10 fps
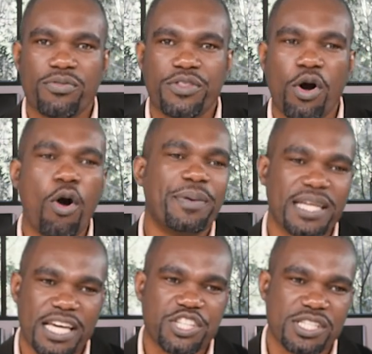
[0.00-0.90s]
the
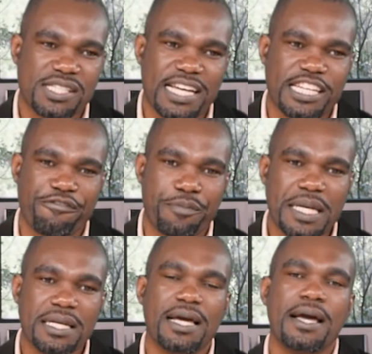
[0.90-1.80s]
obligations that have
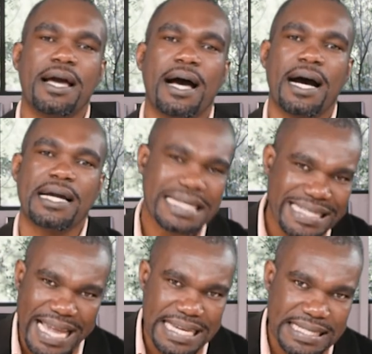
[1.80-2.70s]
been uh,
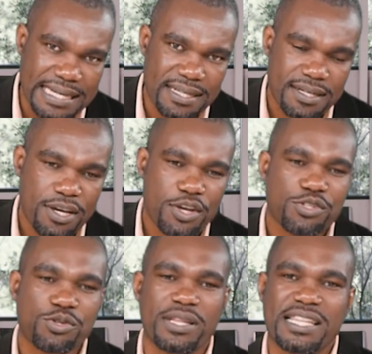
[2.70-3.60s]
created.
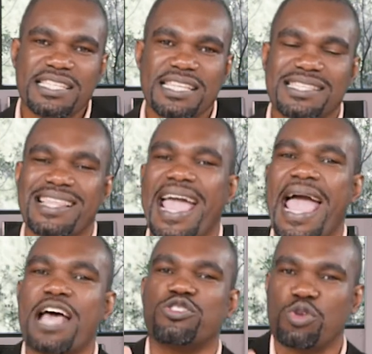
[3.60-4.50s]
So this is the
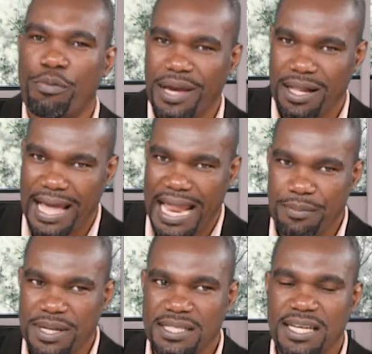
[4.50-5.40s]
estoppel
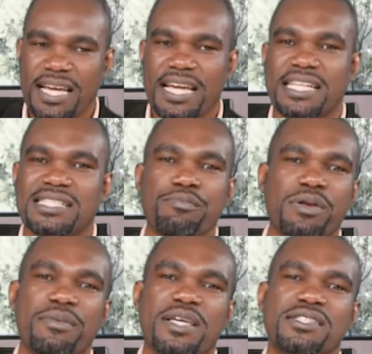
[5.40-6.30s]
element. It
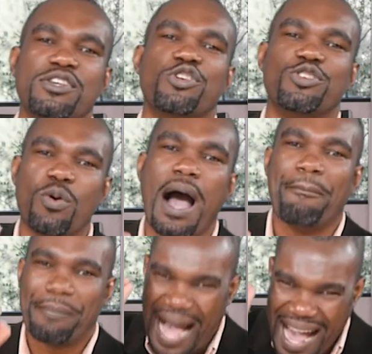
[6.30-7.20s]
simply means you are
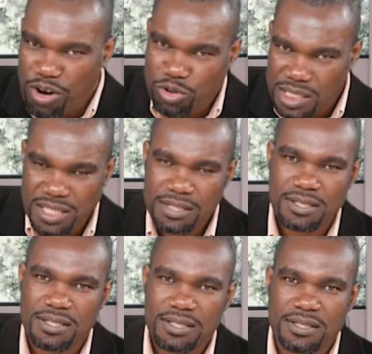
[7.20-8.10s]
bound
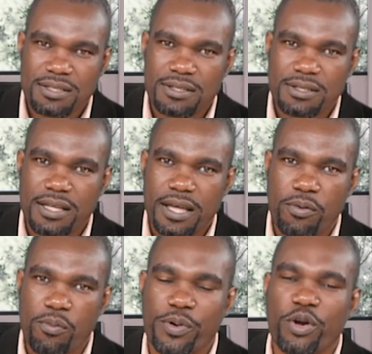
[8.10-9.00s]

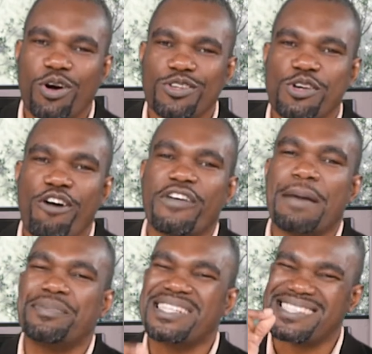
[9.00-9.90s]
because of a
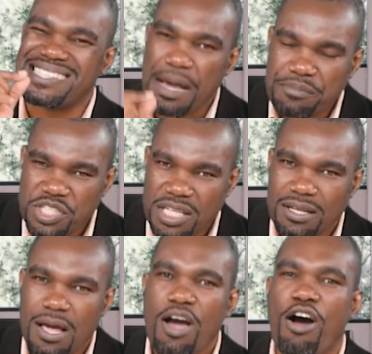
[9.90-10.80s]

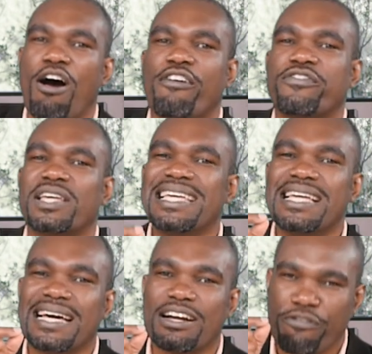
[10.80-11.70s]
presumption of,
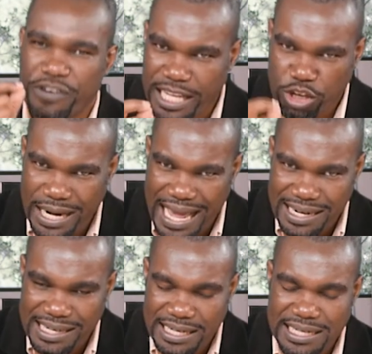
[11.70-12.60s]
of regular,
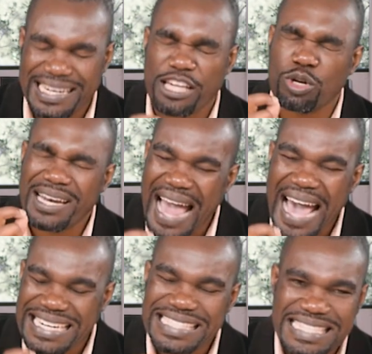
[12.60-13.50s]

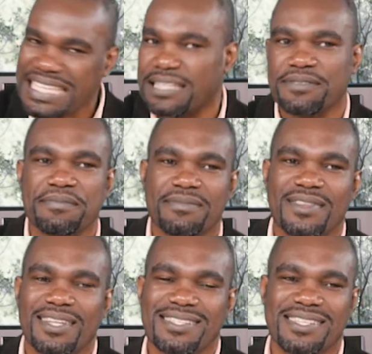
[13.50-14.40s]
regularity.
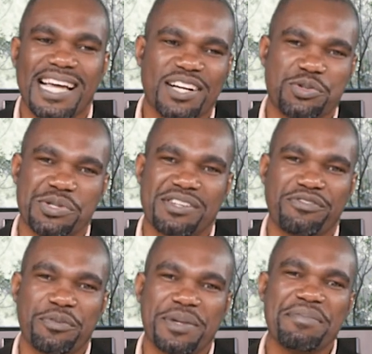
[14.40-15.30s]
That's a tongue twister
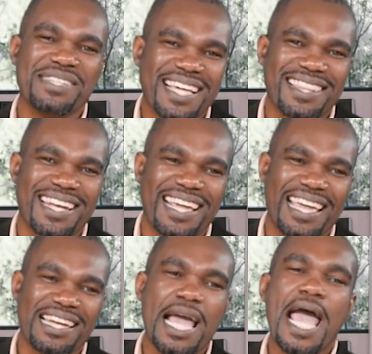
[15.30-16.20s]
for me. Let me take that
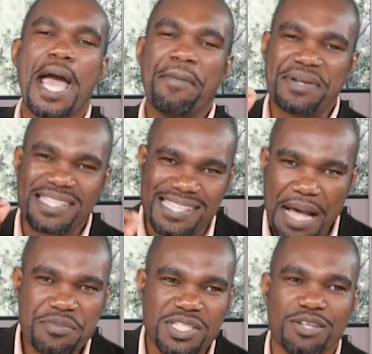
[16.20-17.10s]
again. A
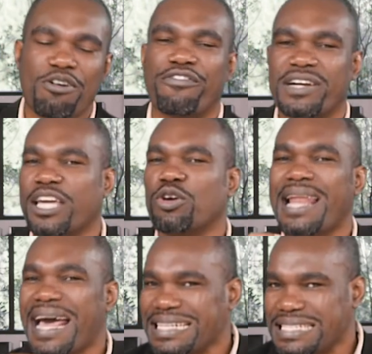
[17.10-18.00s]
presumption of
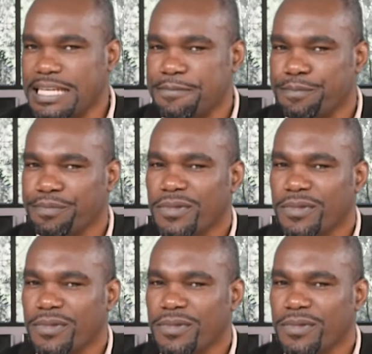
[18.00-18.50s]
regularity.